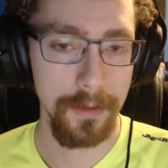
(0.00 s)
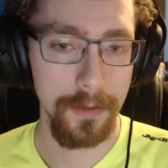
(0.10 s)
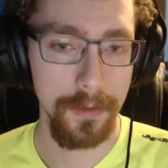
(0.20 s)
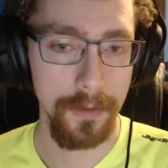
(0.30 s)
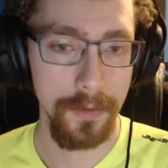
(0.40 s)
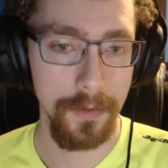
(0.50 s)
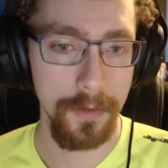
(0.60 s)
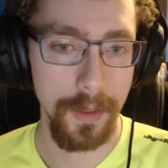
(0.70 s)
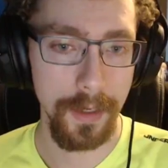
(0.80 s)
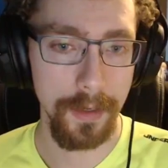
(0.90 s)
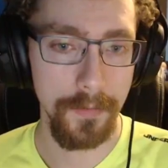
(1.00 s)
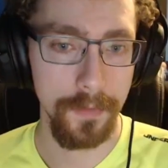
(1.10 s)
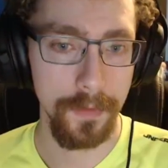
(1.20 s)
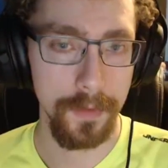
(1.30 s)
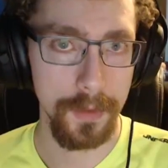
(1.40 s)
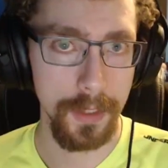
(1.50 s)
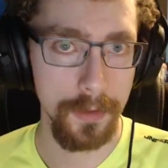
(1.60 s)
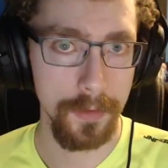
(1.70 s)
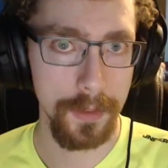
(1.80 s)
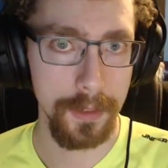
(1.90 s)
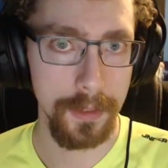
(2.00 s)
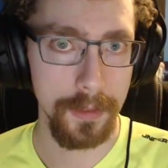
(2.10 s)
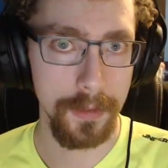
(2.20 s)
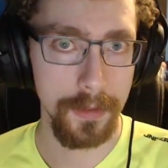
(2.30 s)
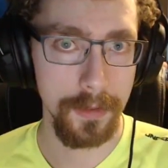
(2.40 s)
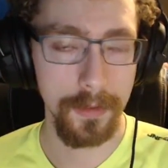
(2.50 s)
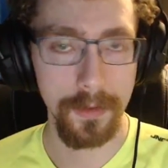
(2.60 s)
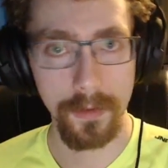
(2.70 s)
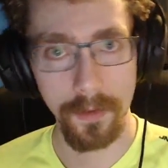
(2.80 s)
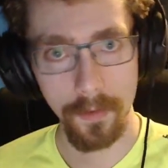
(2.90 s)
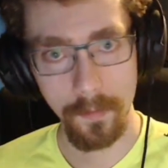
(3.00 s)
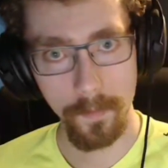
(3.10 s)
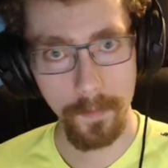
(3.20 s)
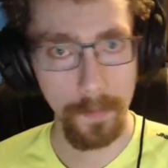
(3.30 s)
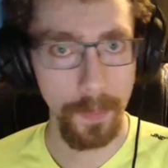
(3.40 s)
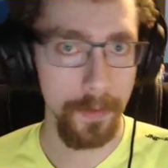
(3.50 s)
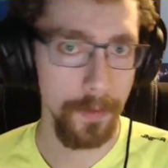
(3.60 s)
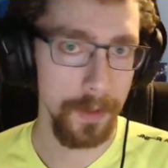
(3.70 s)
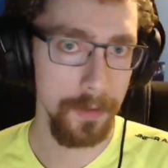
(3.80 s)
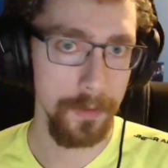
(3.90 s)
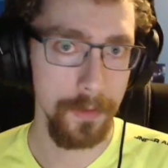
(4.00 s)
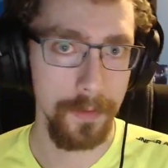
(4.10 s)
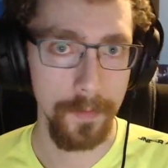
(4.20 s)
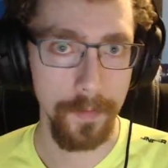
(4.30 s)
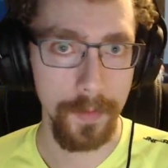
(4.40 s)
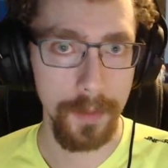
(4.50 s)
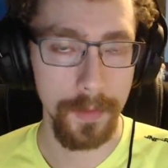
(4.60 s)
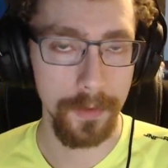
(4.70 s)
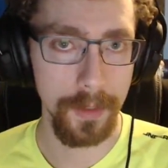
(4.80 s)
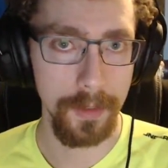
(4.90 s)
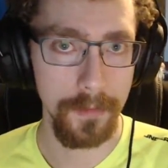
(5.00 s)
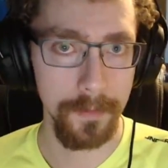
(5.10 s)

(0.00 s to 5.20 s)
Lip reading: to have terrorists that want to immigrate?